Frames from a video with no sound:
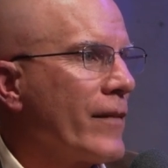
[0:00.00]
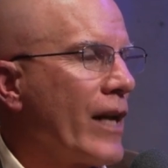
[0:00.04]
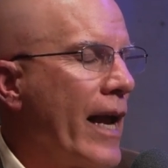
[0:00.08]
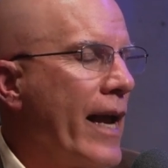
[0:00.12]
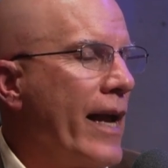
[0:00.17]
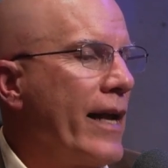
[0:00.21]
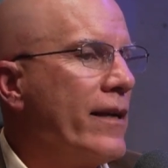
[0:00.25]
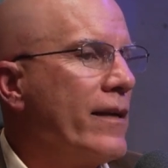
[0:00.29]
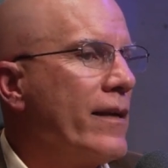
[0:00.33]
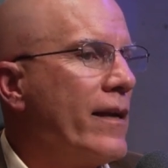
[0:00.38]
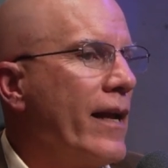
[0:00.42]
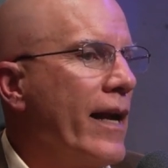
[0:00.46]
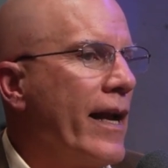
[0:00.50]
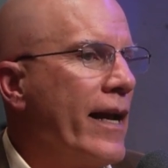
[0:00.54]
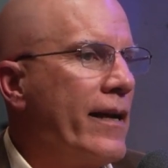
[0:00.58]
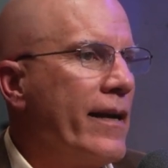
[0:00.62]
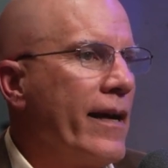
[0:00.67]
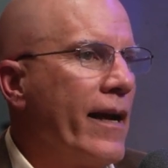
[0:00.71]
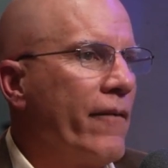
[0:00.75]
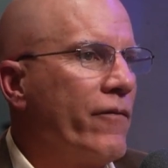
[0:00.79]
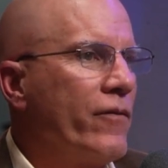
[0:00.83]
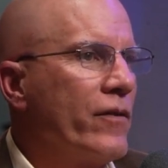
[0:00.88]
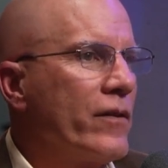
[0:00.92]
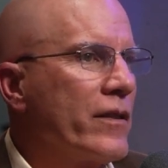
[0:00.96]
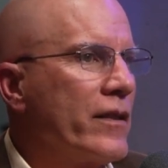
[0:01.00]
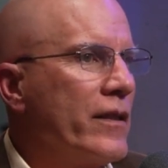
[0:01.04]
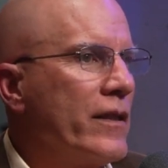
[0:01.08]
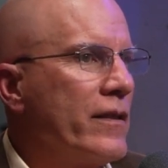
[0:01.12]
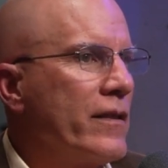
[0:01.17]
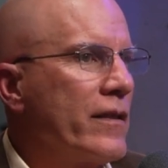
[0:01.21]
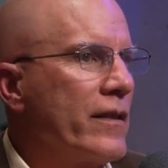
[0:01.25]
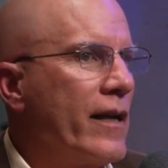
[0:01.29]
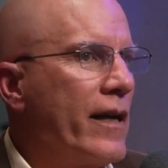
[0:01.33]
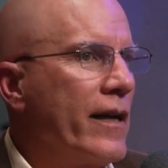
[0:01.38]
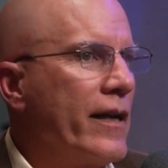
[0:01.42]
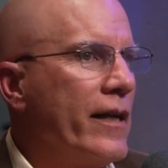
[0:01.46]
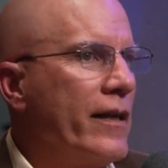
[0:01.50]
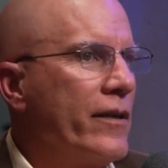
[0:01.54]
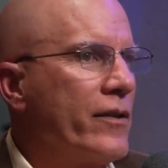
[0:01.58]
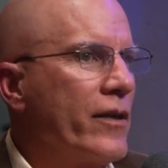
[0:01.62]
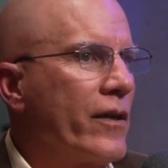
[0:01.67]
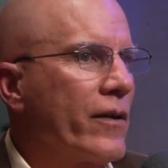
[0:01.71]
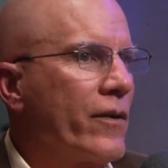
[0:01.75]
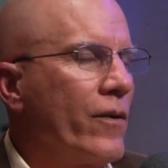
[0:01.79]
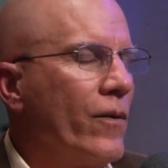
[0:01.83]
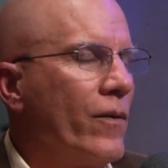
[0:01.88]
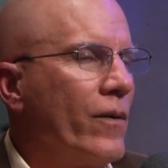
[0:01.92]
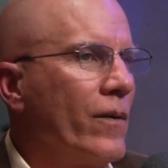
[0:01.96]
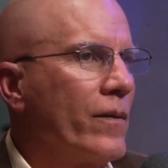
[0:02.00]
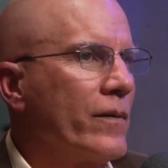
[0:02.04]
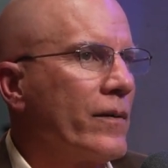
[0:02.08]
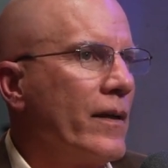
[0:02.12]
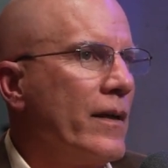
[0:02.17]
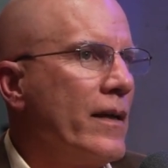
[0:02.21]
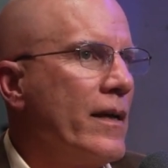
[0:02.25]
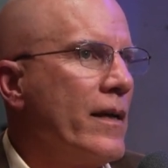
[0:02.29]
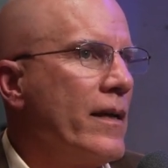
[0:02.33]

And ever since then, he took hold.